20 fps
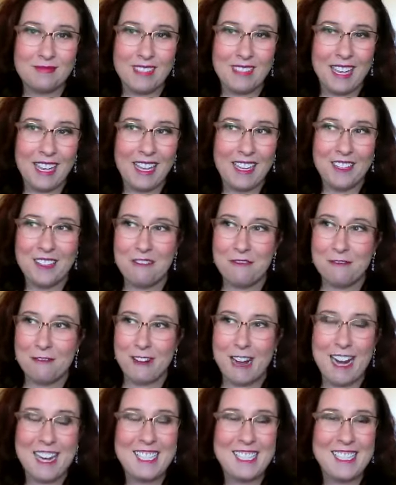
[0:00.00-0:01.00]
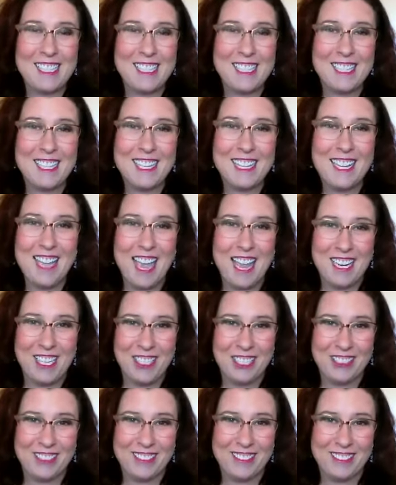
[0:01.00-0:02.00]
and rising to the
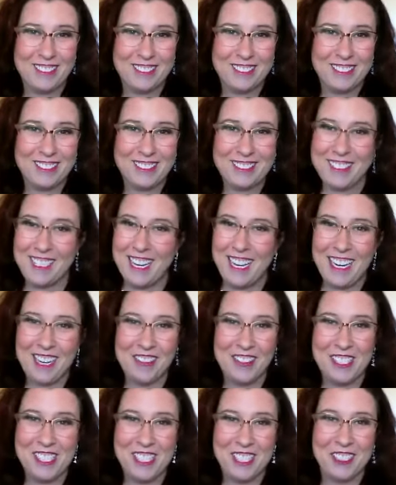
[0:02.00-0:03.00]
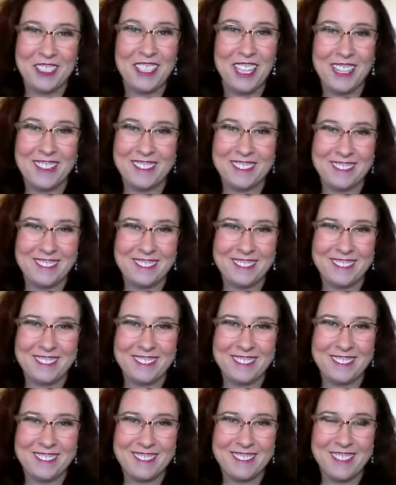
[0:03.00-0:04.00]
occasion every single day.
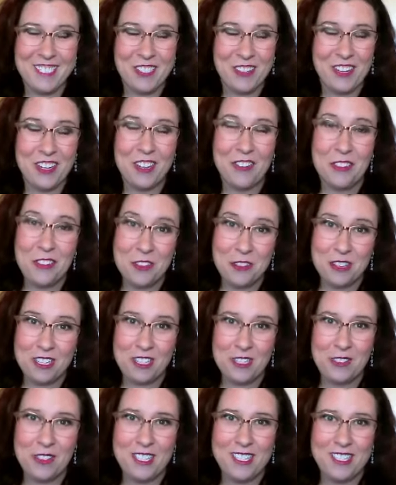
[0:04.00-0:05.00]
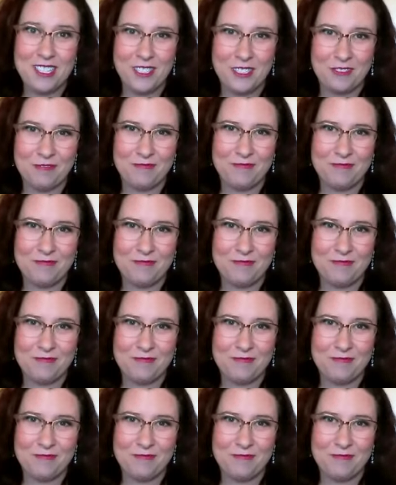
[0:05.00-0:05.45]
So I know you can do this too.